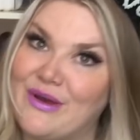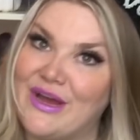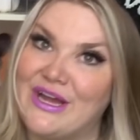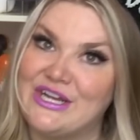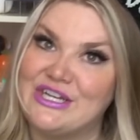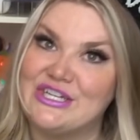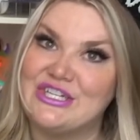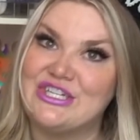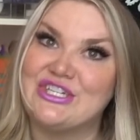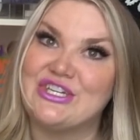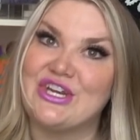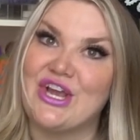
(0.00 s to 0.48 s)

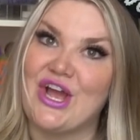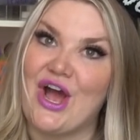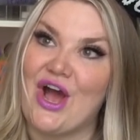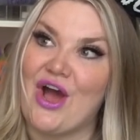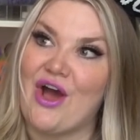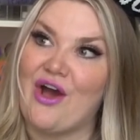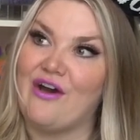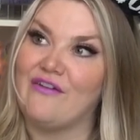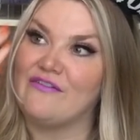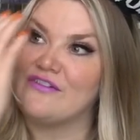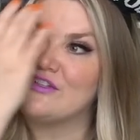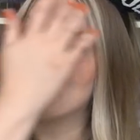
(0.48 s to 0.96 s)
bunch
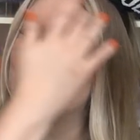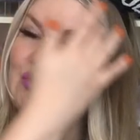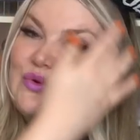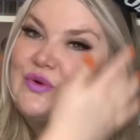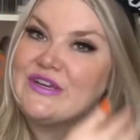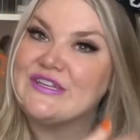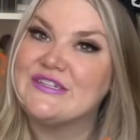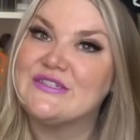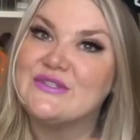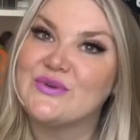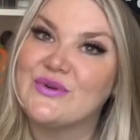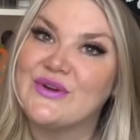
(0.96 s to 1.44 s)
of
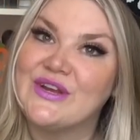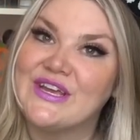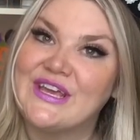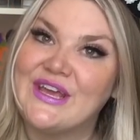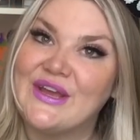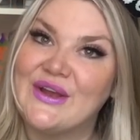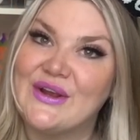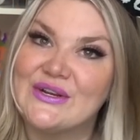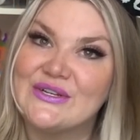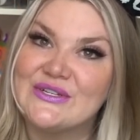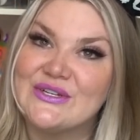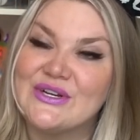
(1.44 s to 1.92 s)
Toy Story
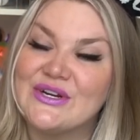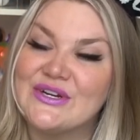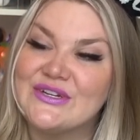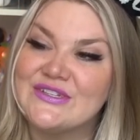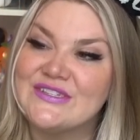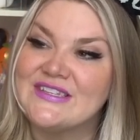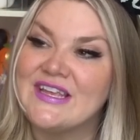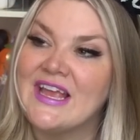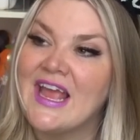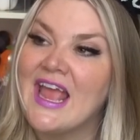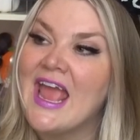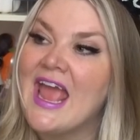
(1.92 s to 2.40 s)
characters.
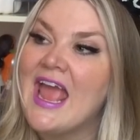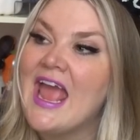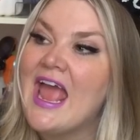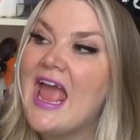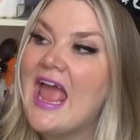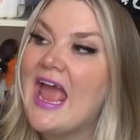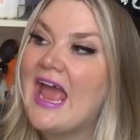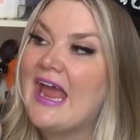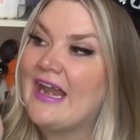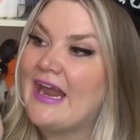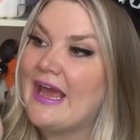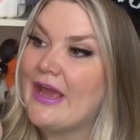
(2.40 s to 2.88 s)

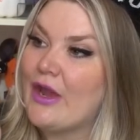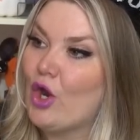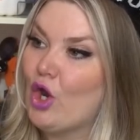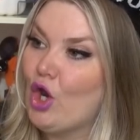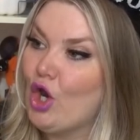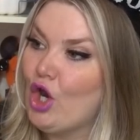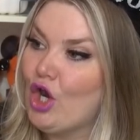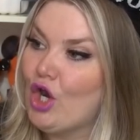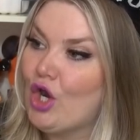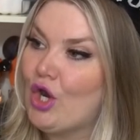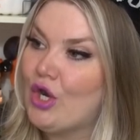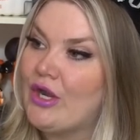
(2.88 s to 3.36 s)
And I
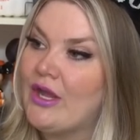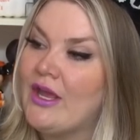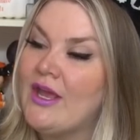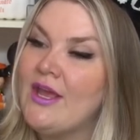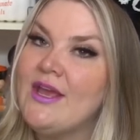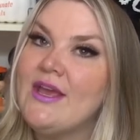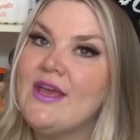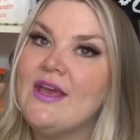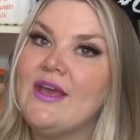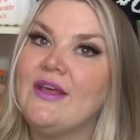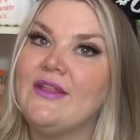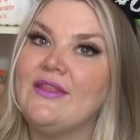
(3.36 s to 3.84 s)
heard
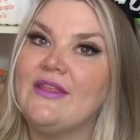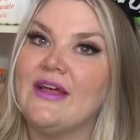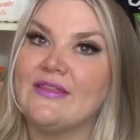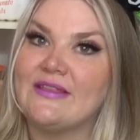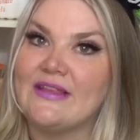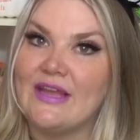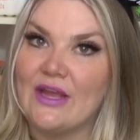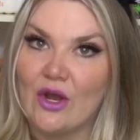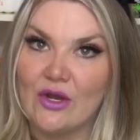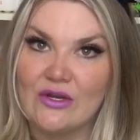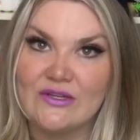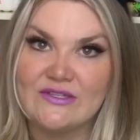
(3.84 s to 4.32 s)
that
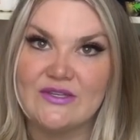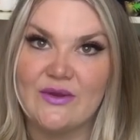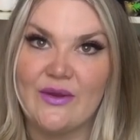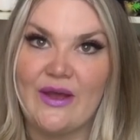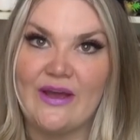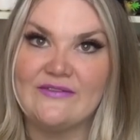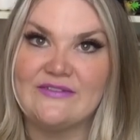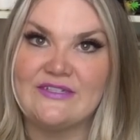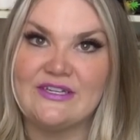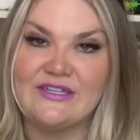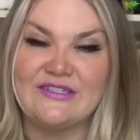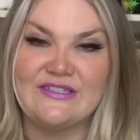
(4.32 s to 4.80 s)
they also
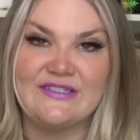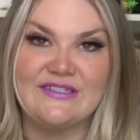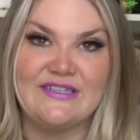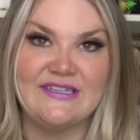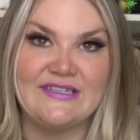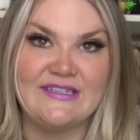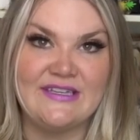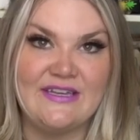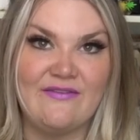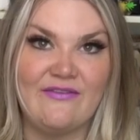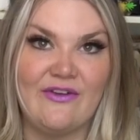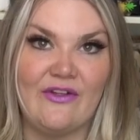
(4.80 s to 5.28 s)
have
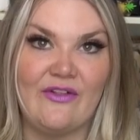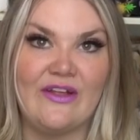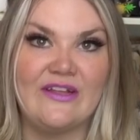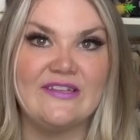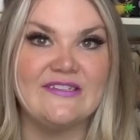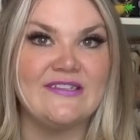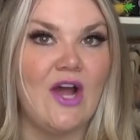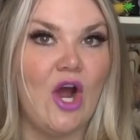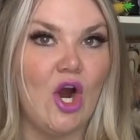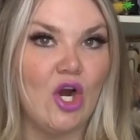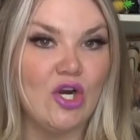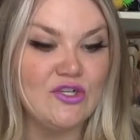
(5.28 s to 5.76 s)
Disney
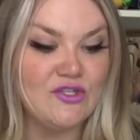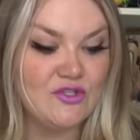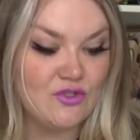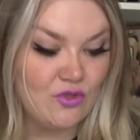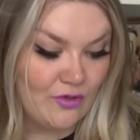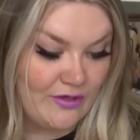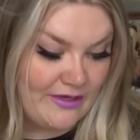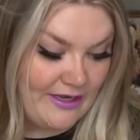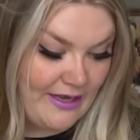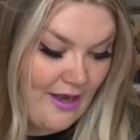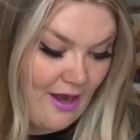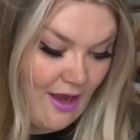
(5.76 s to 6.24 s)
villains. Our
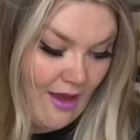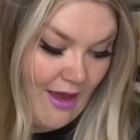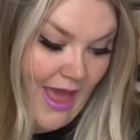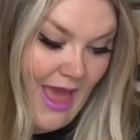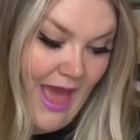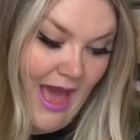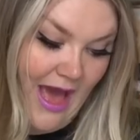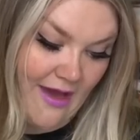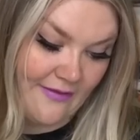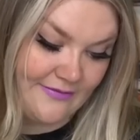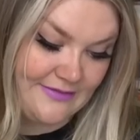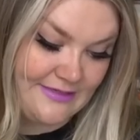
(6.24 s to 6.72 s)
store did not
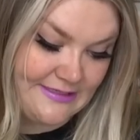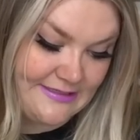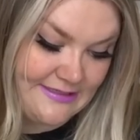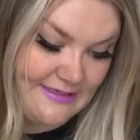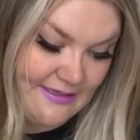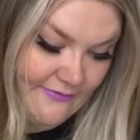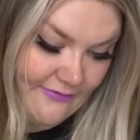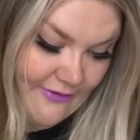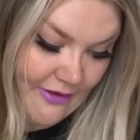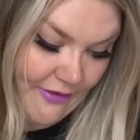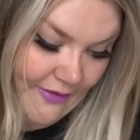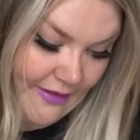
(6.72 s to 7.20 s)
have
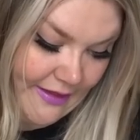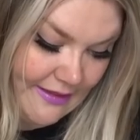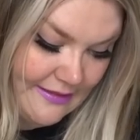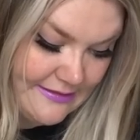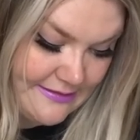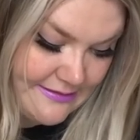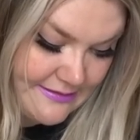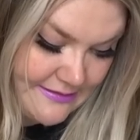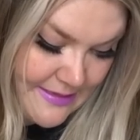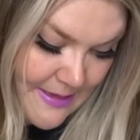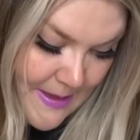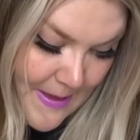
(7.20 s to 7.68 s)
Disney
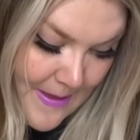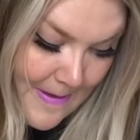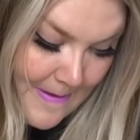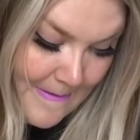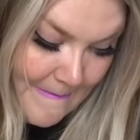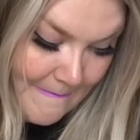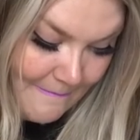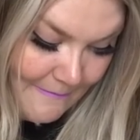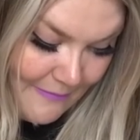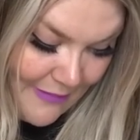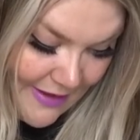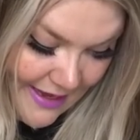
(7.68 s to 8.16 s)
villains,
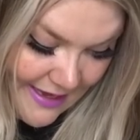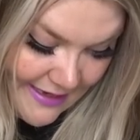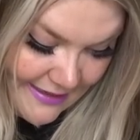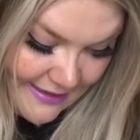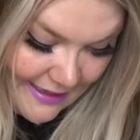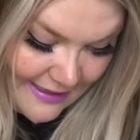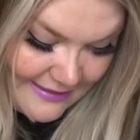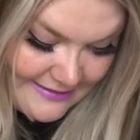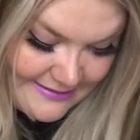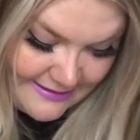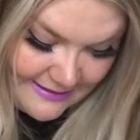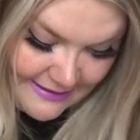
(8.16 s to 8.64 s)
but
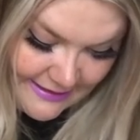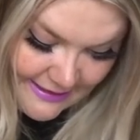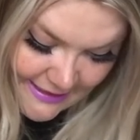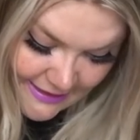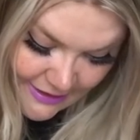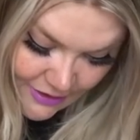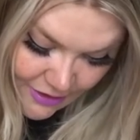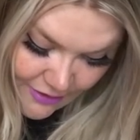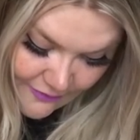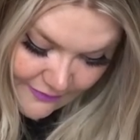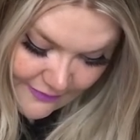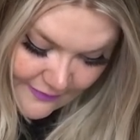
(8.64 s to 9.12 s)
I did
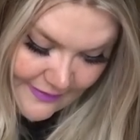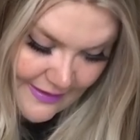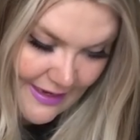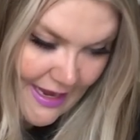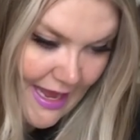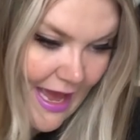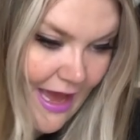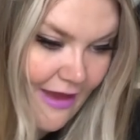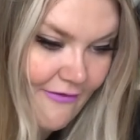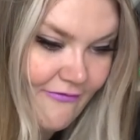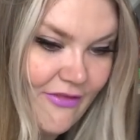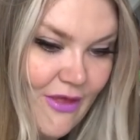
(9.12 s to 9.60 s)
hear that they
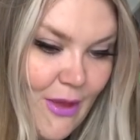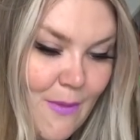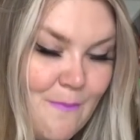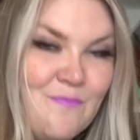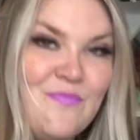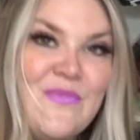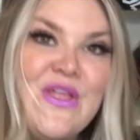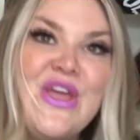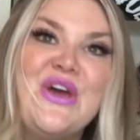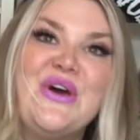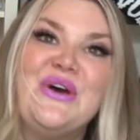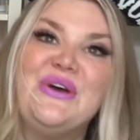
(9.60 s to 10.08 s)
have them.
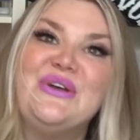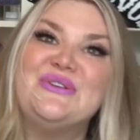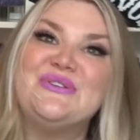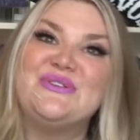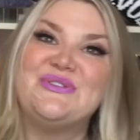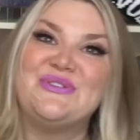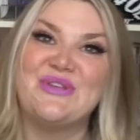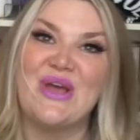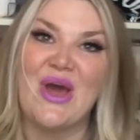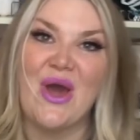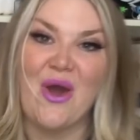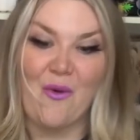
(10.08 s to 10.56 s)

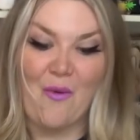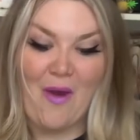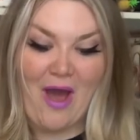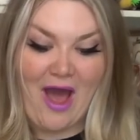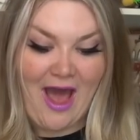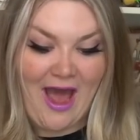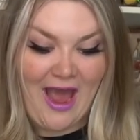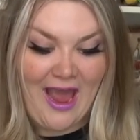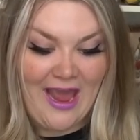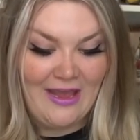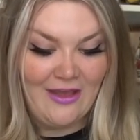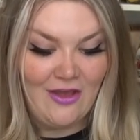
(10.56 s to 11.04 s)
So
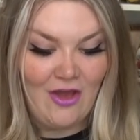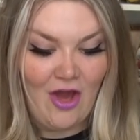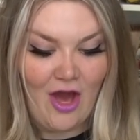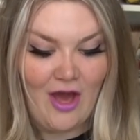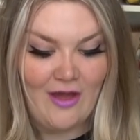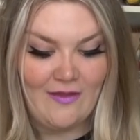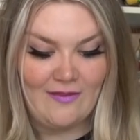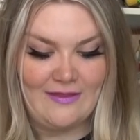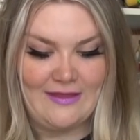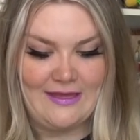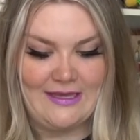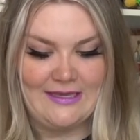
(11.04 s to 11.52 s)
I
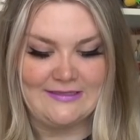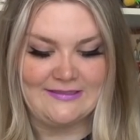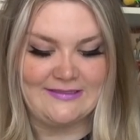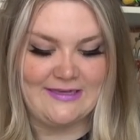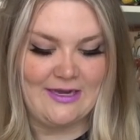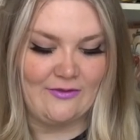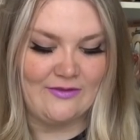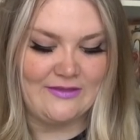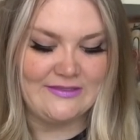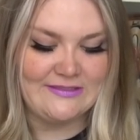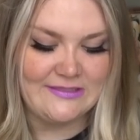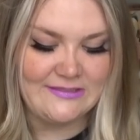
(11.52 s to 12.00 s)
got these.
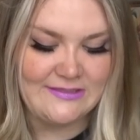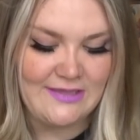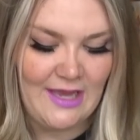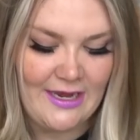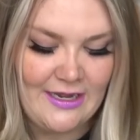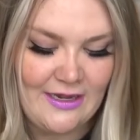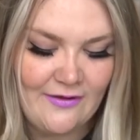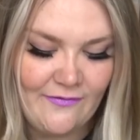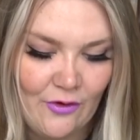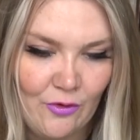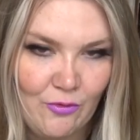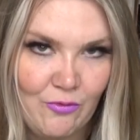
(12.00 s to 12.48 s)
Now this is
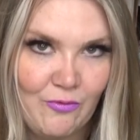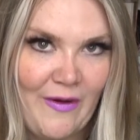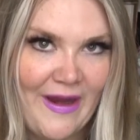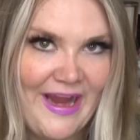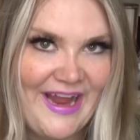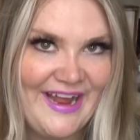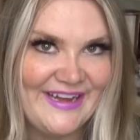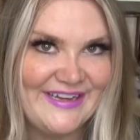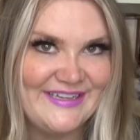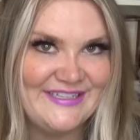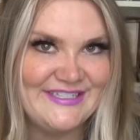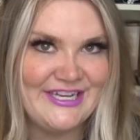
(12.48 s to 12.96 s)
kind of a
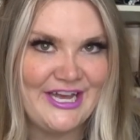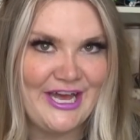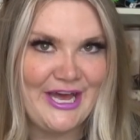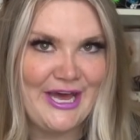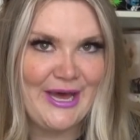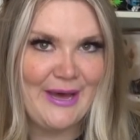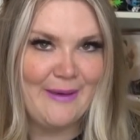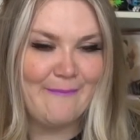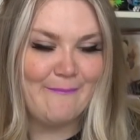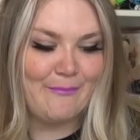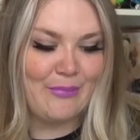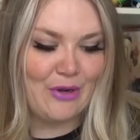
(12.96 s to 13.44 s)

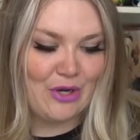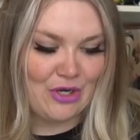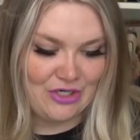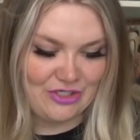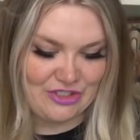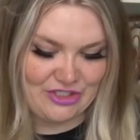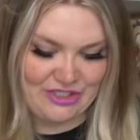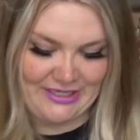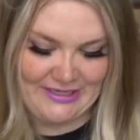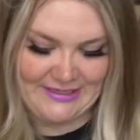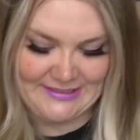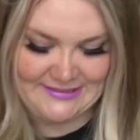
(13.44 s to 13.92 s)
random
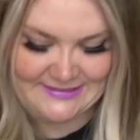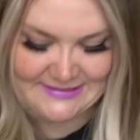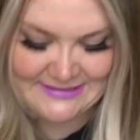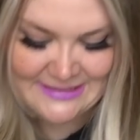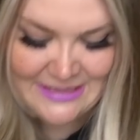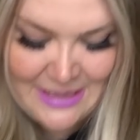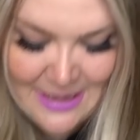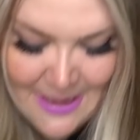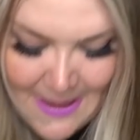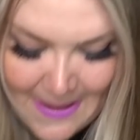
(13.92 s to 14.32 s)
purchase,